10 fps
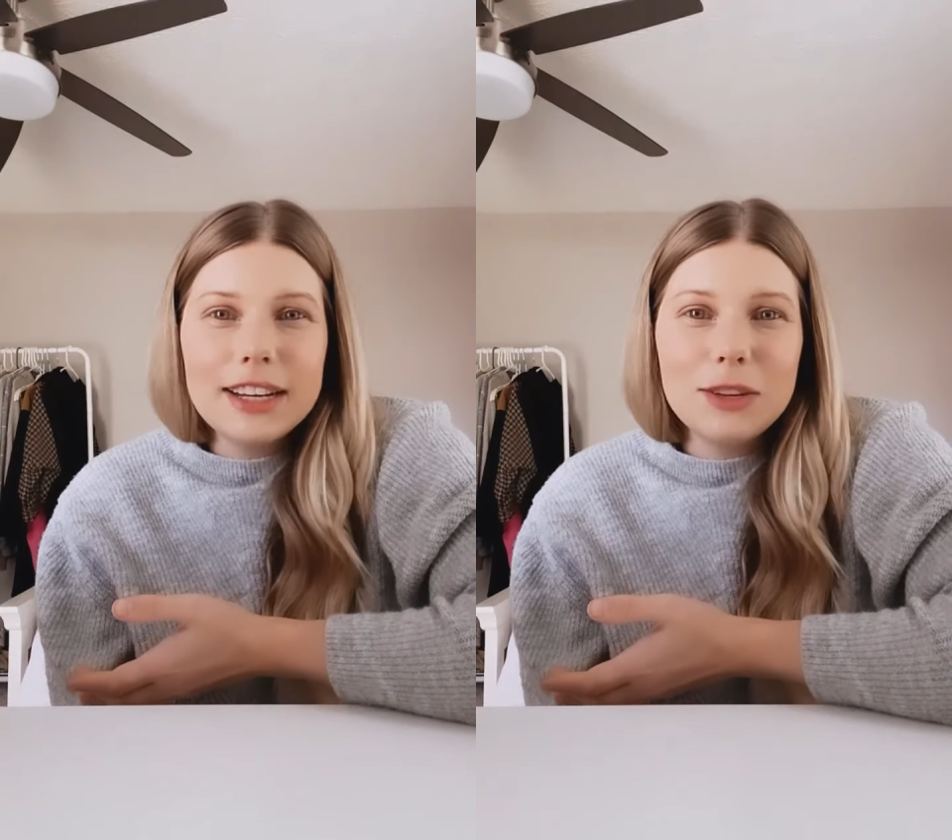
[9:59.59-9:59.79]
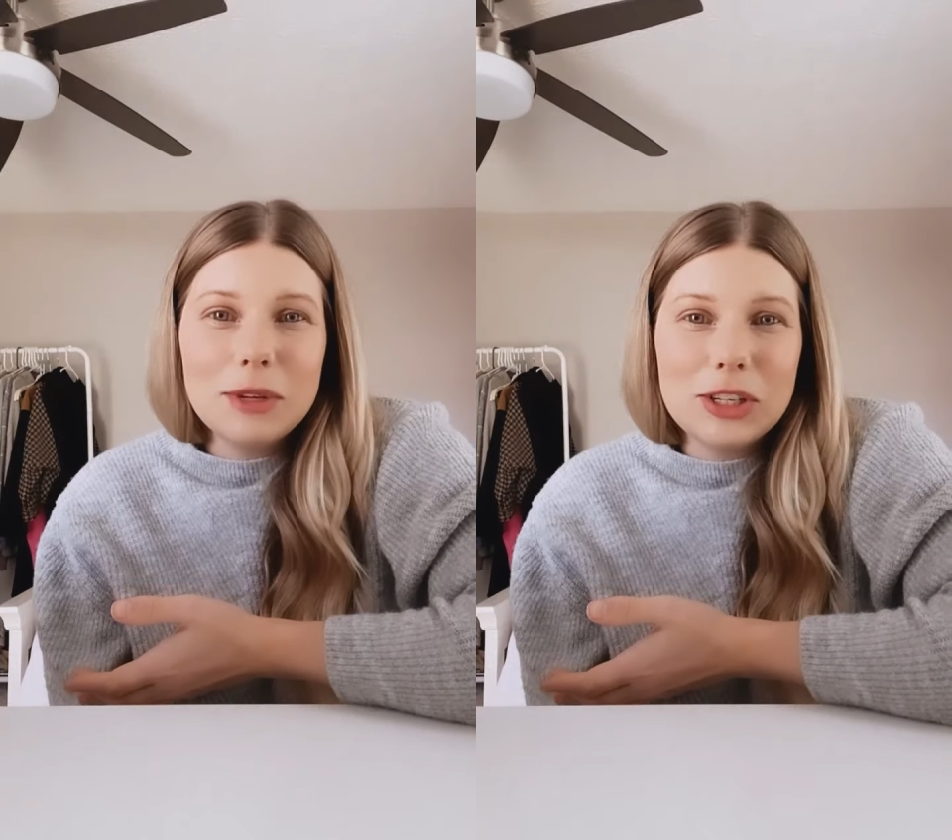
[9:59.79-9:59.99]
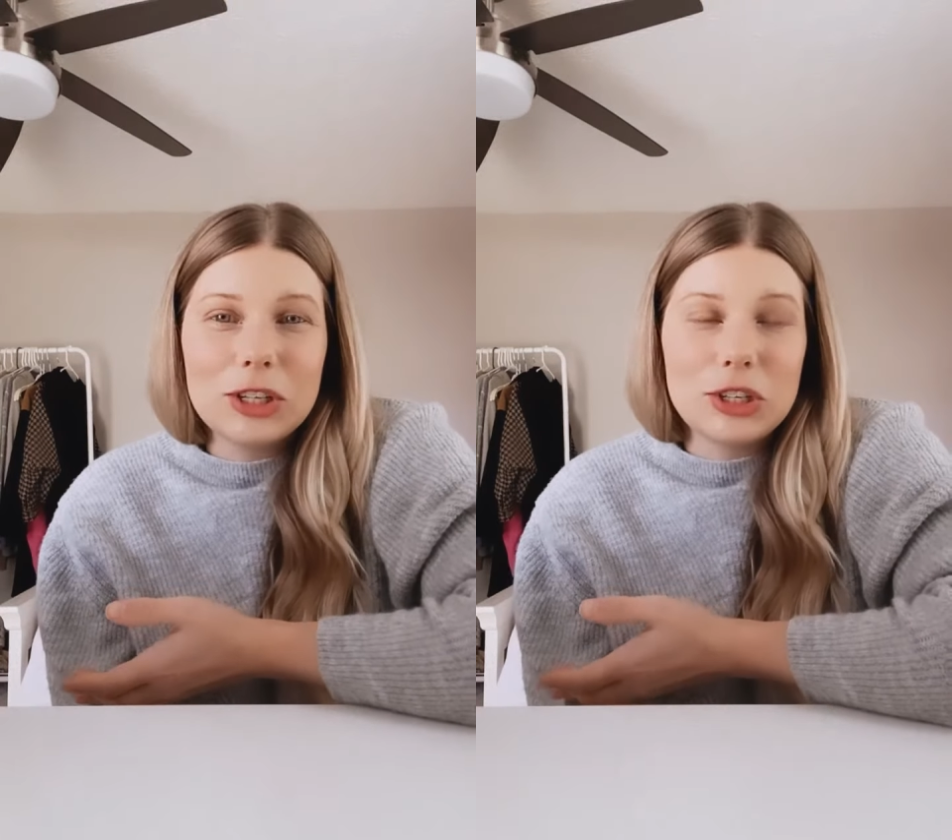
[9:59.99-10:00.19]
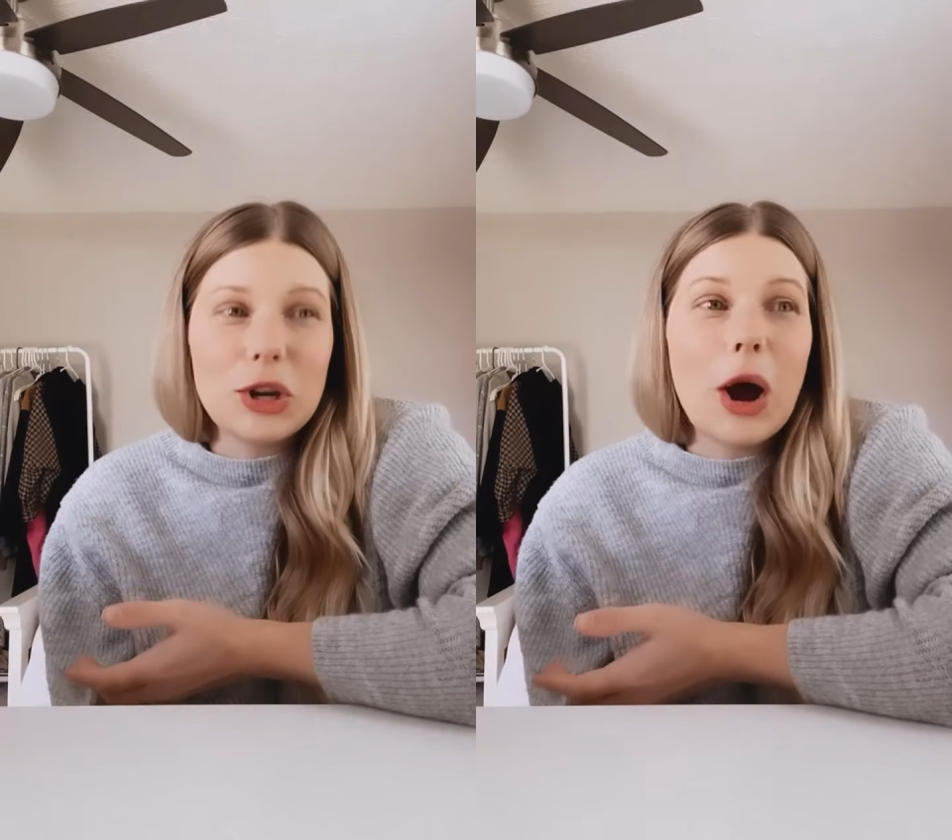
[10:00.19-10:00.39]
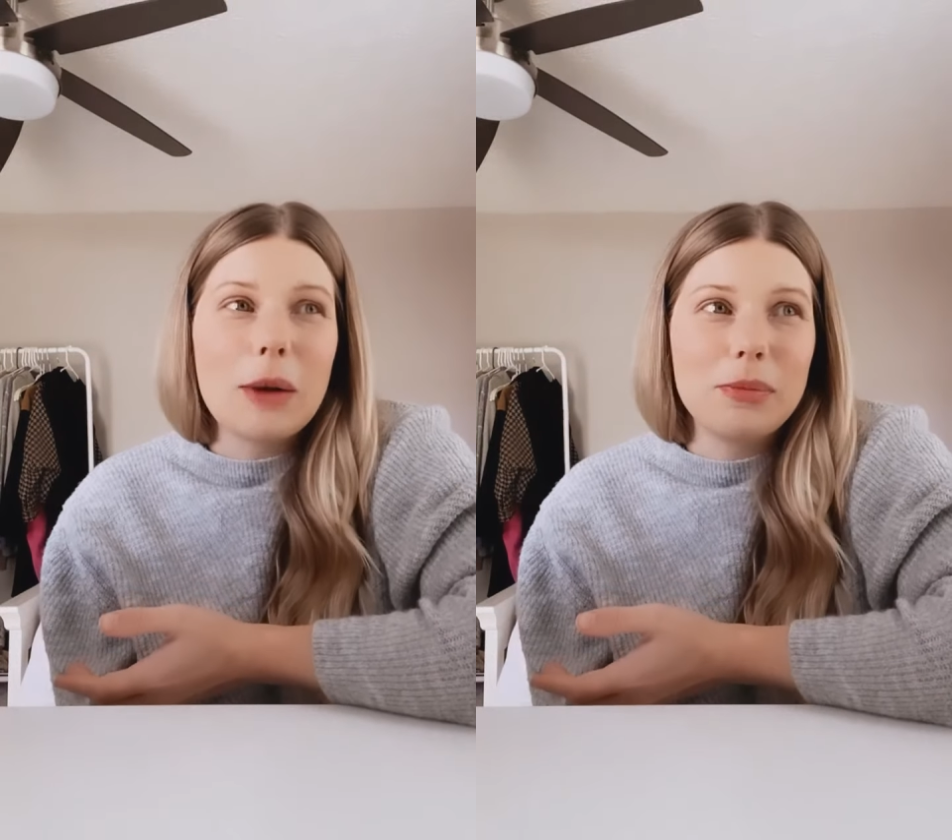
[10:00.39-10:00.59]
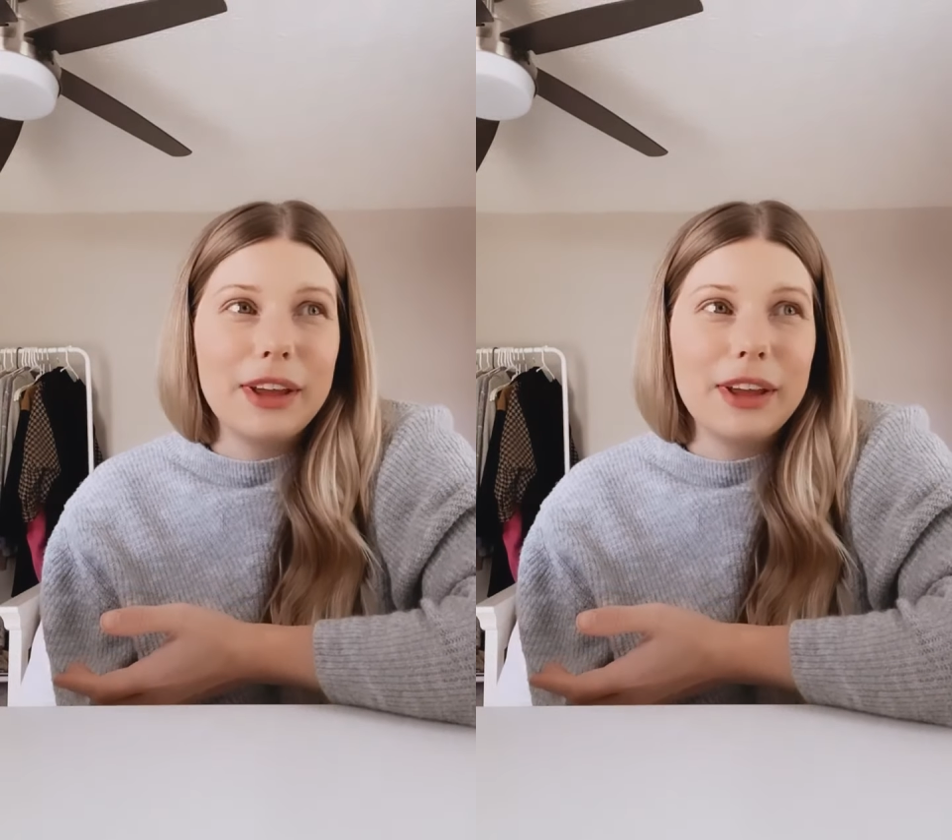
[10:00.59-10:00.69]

did we just stop?